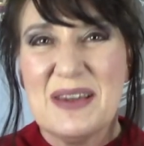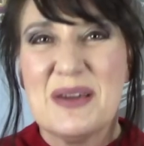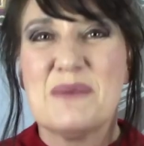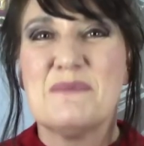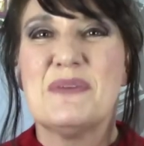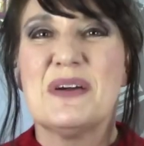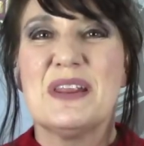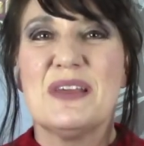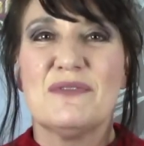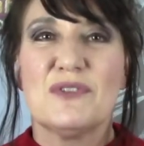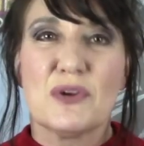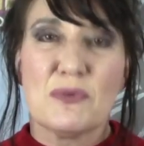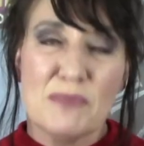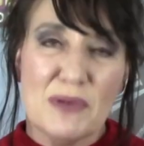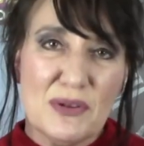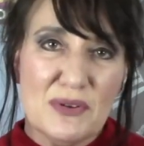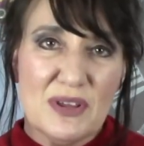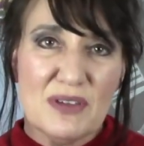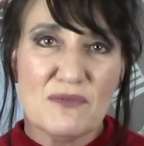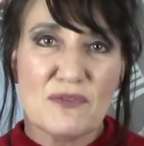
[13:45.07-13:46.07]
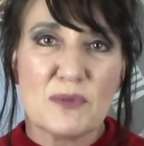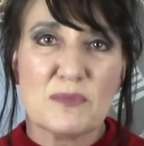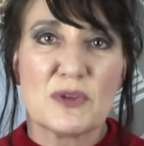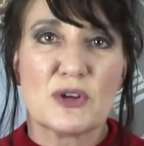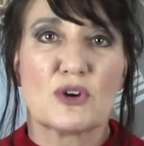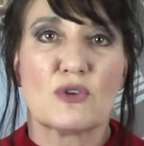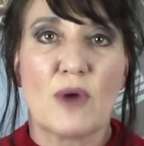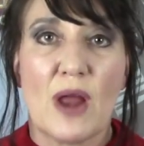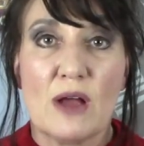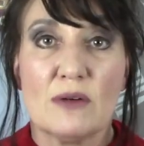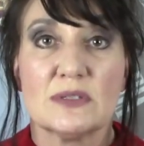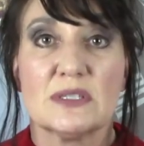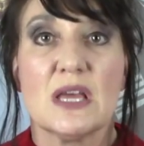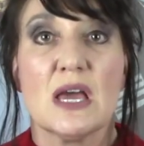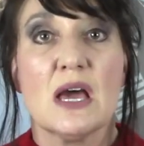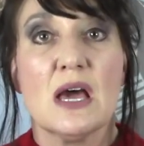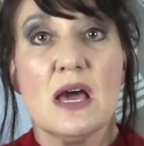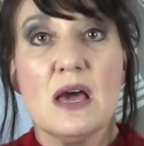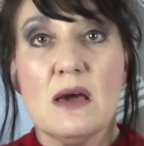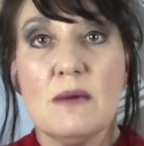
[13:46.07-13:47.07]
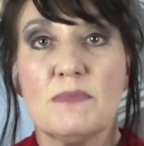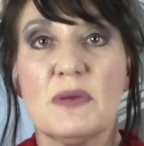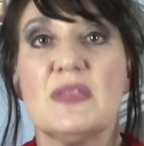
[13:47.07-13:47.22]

But if you're building from the ground up,